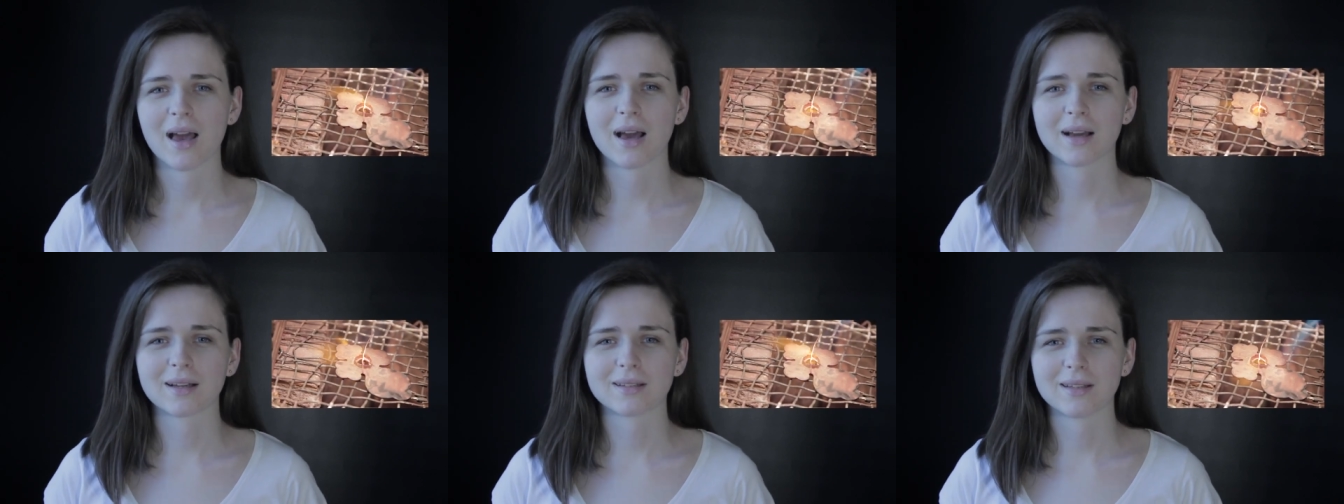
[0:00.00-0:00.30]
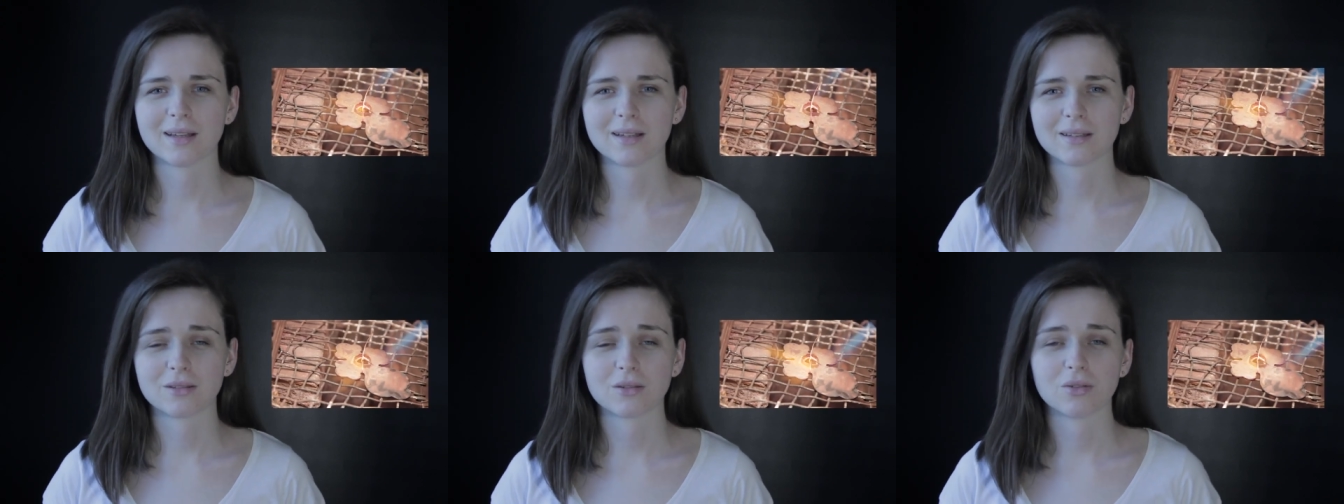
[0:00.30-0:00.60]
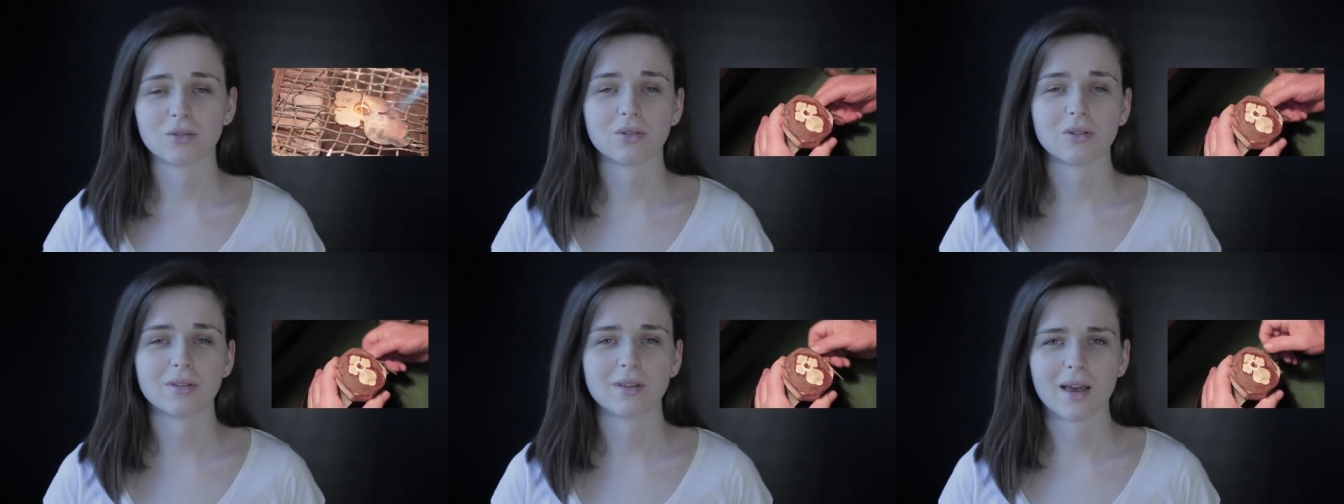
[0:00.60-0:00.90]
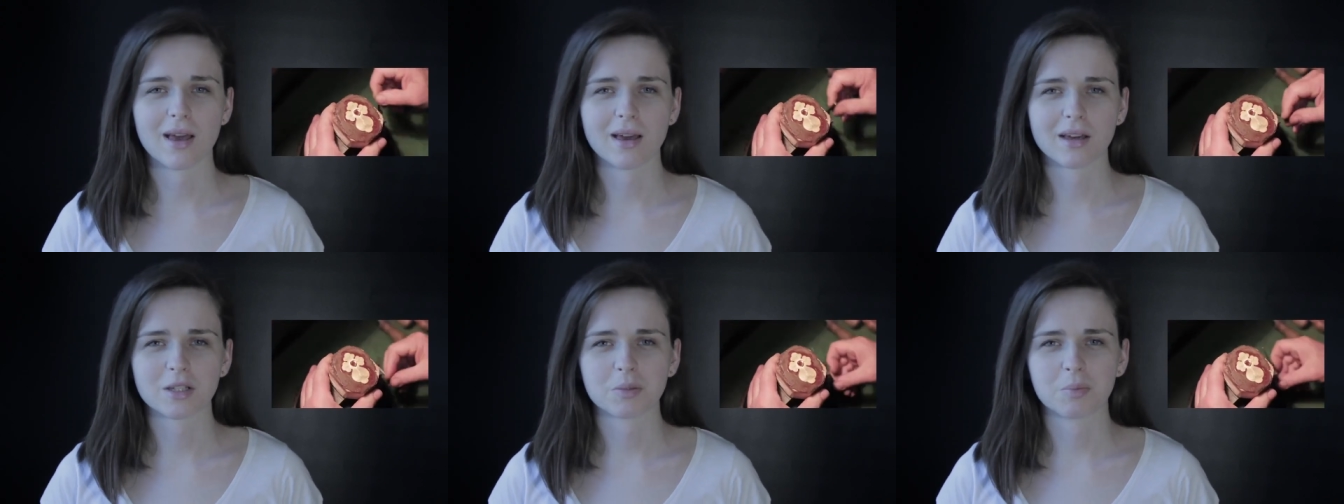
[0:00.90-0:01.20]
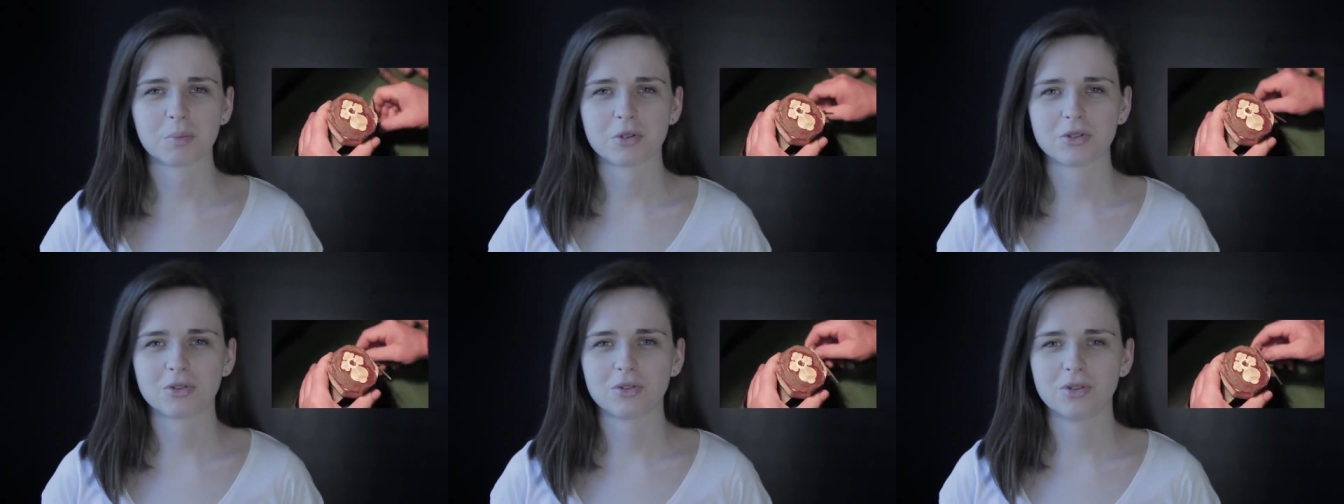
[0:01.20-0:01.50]
access to an
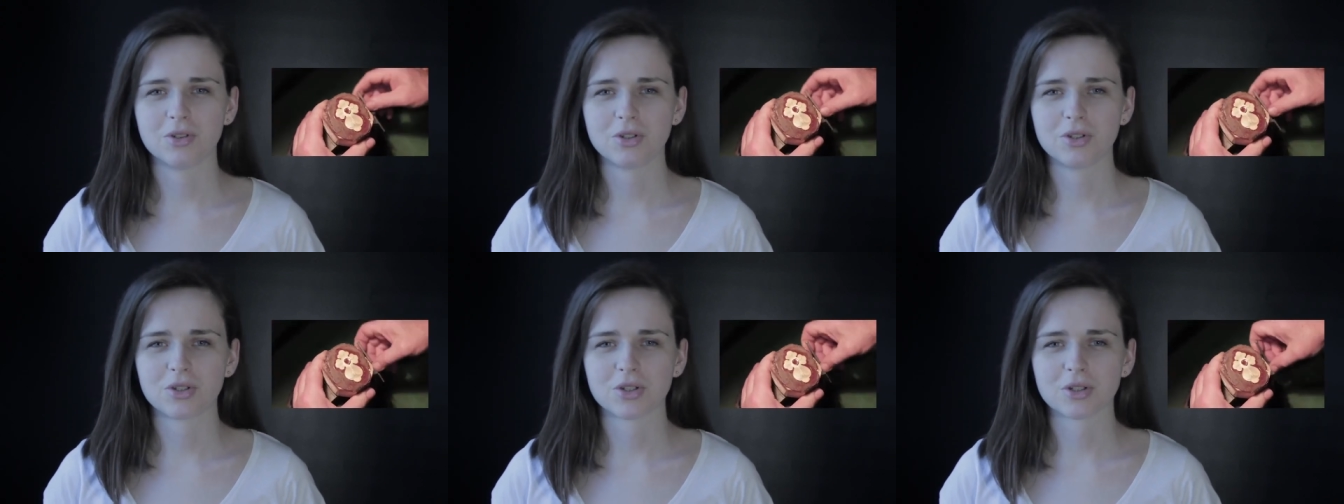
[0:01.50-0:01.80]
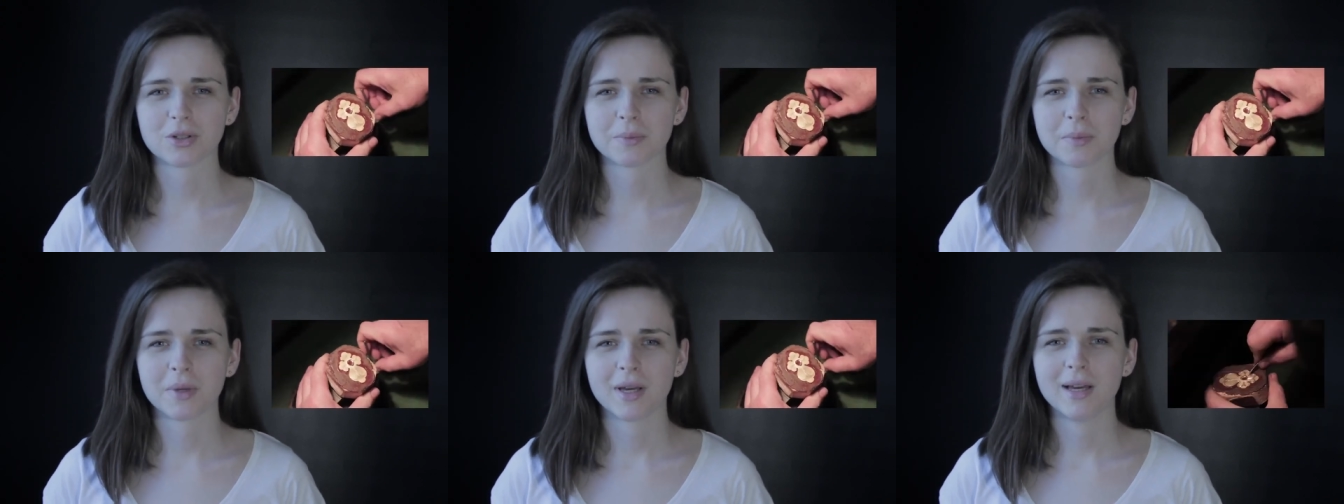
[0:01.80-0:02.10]
expert teacher.